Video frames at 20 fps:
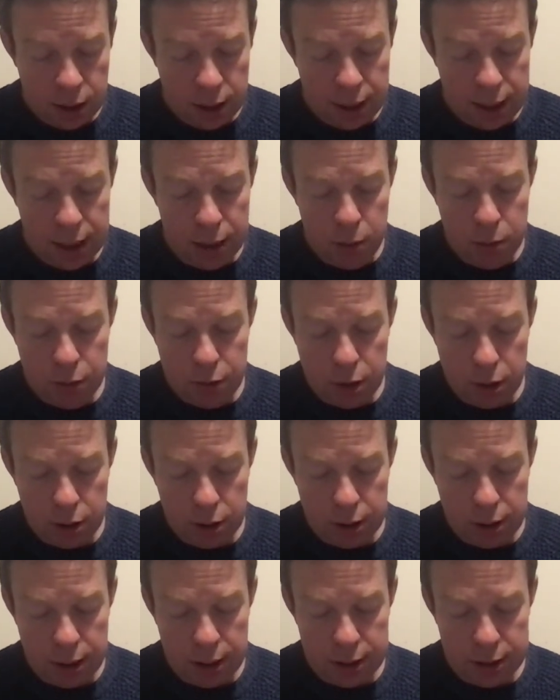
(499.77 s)
Here we've got
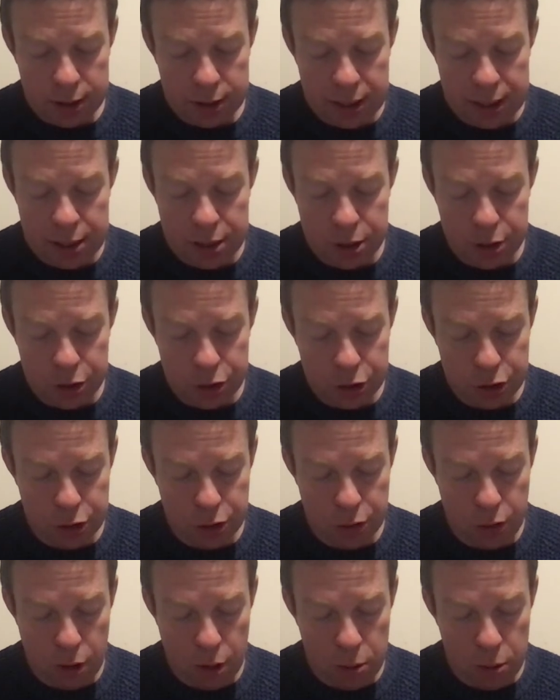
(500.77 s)
uh, Satan's
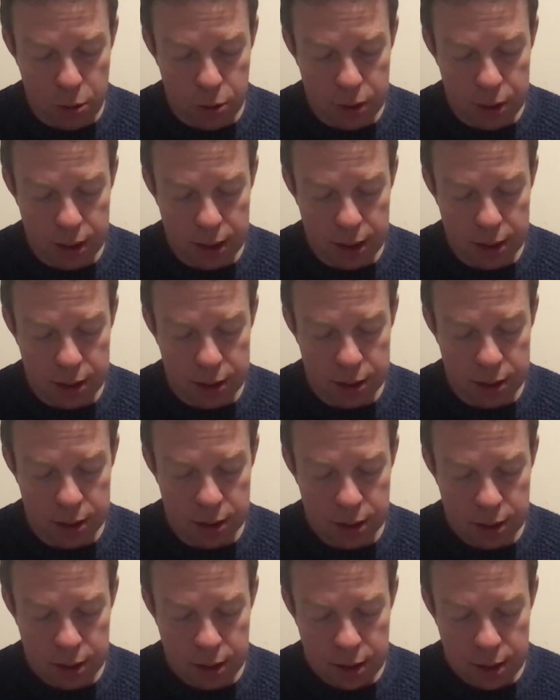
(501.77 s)
throne and
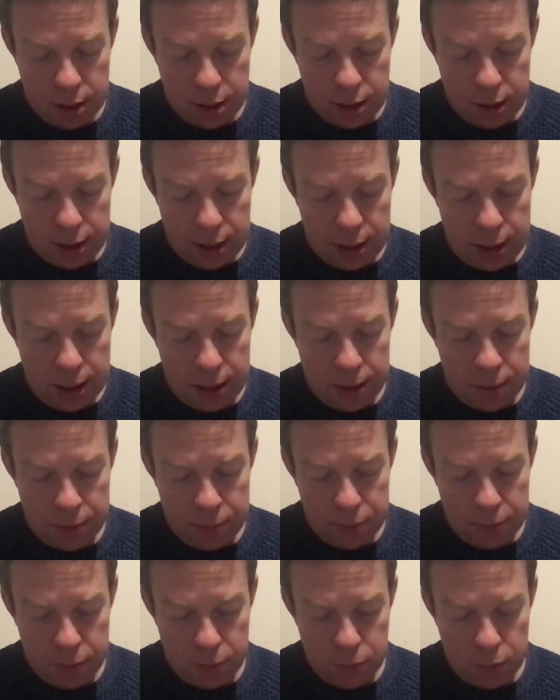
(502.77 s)

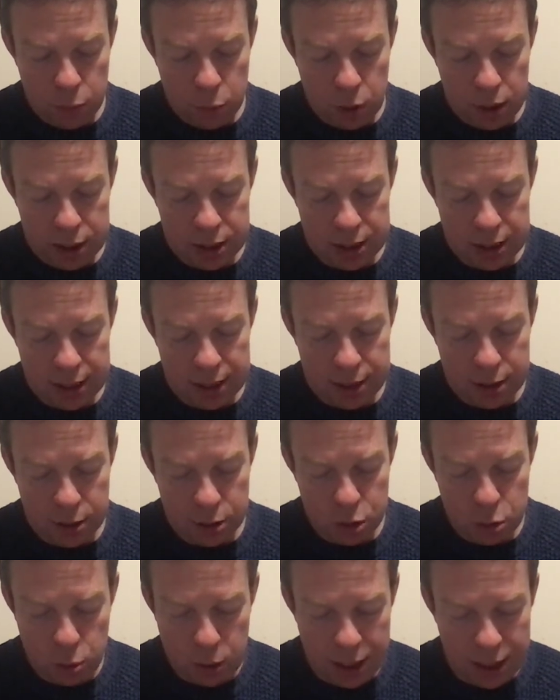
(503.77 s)
um, where
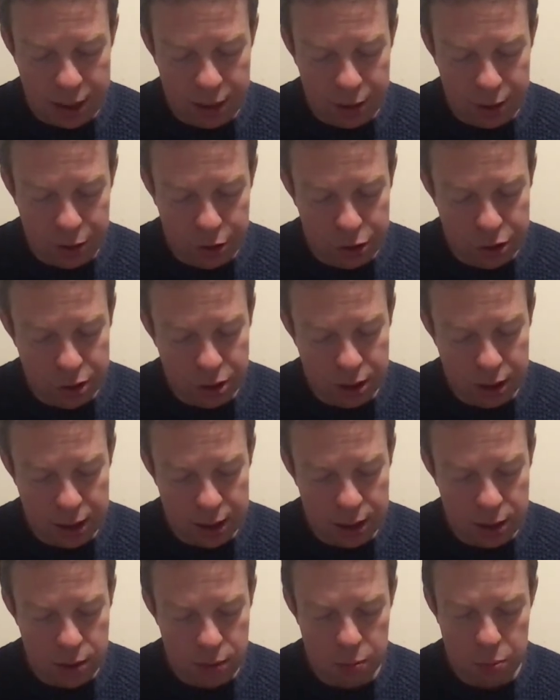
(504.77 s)
Satan dwells
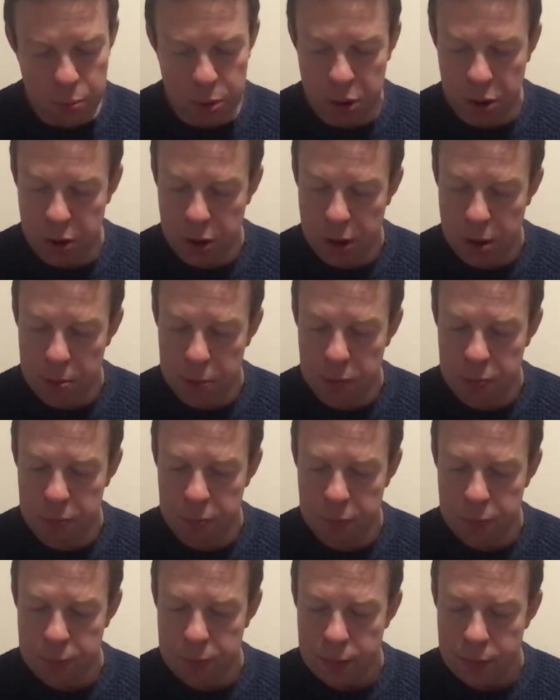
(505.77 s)
in Pergamum.
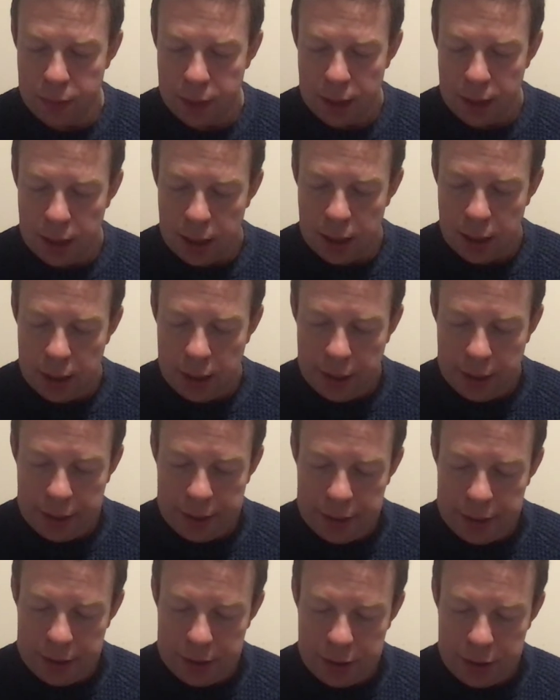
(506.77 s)

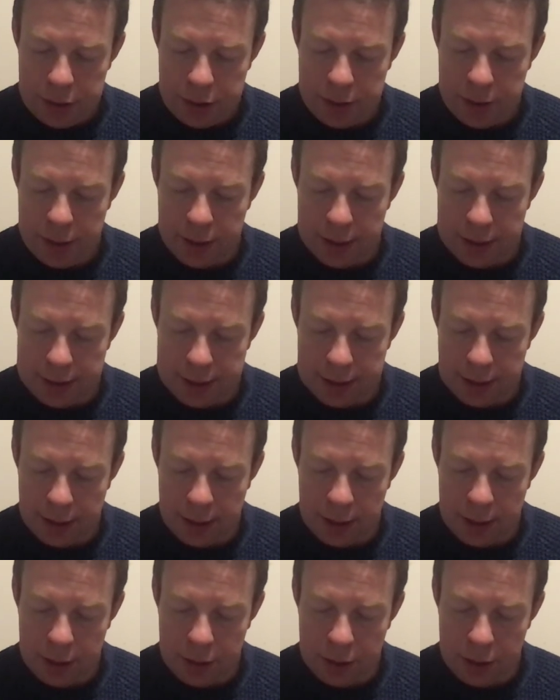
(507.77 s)
And then to
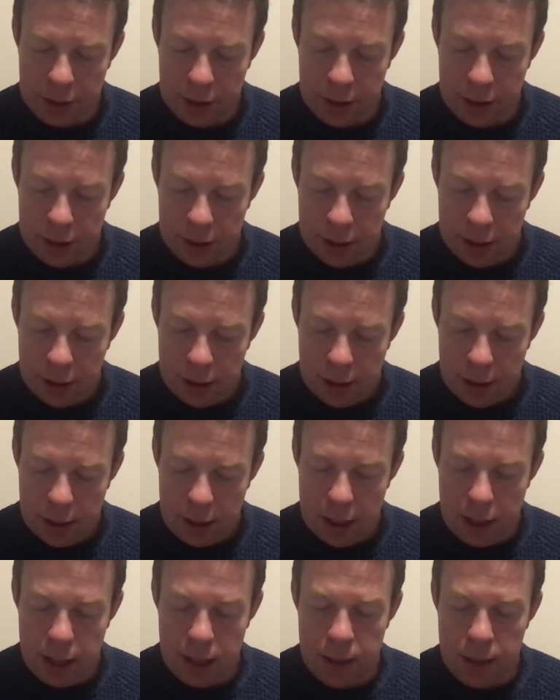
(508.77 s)
Thyatira,
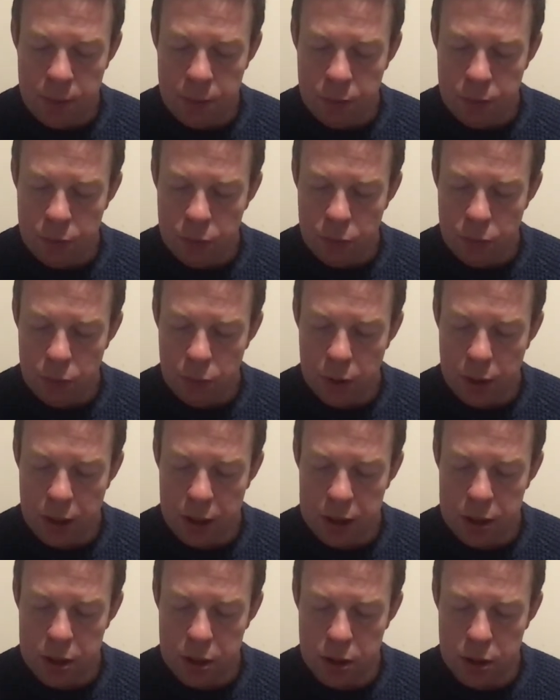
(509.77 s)
um,
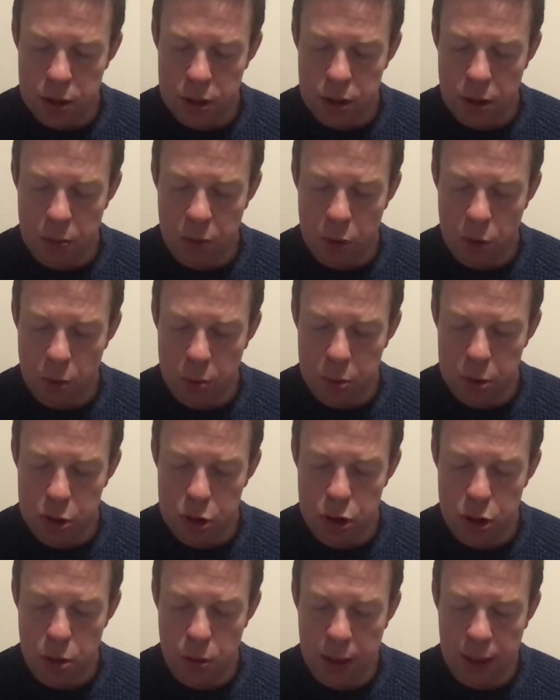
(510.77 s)
there's some who are
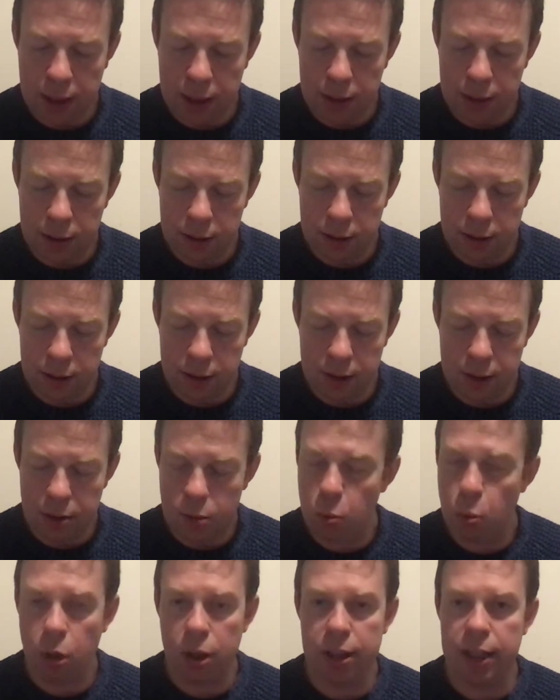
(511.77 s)
pursuing the,
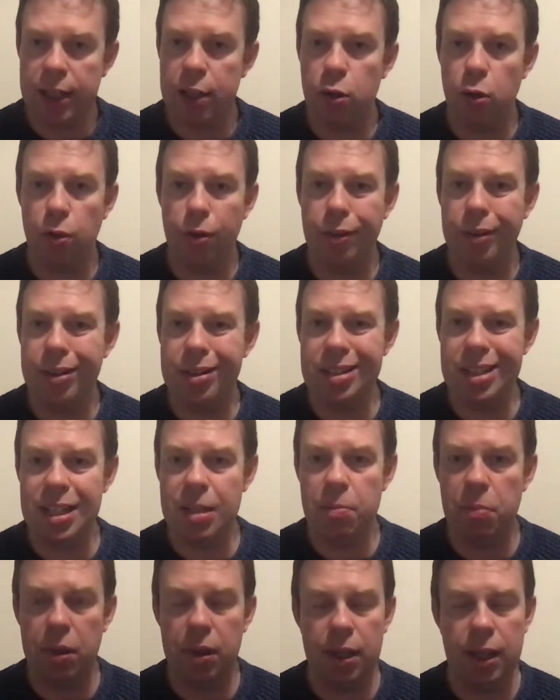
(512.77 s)
what they call the
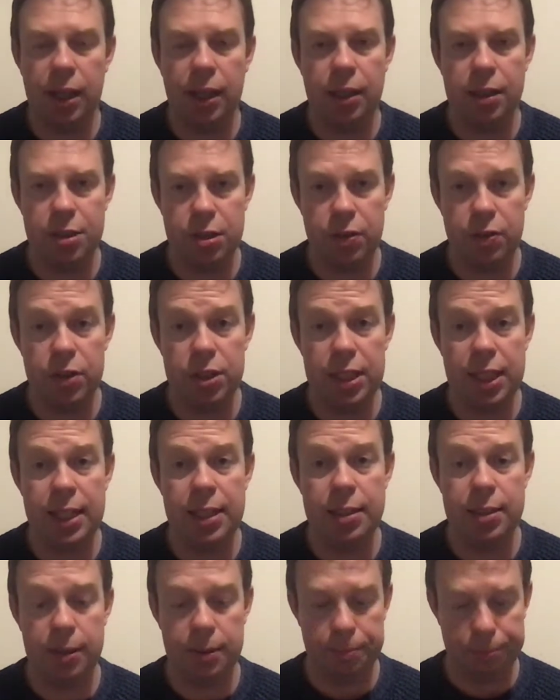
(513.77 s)
deep things of
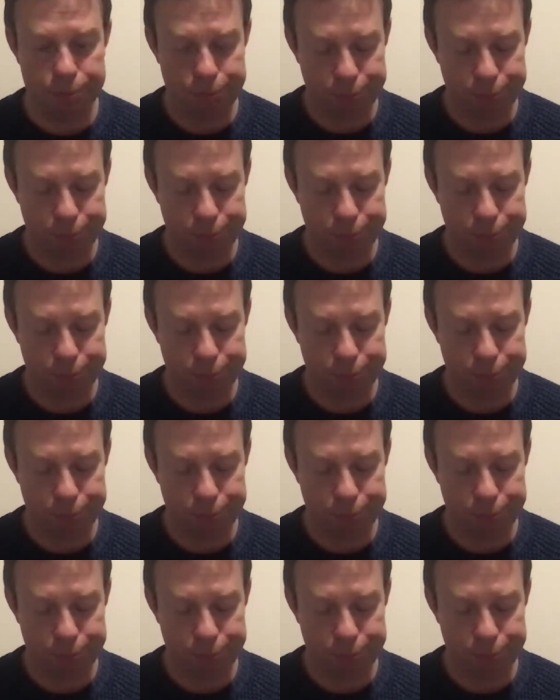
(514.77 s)
Satan.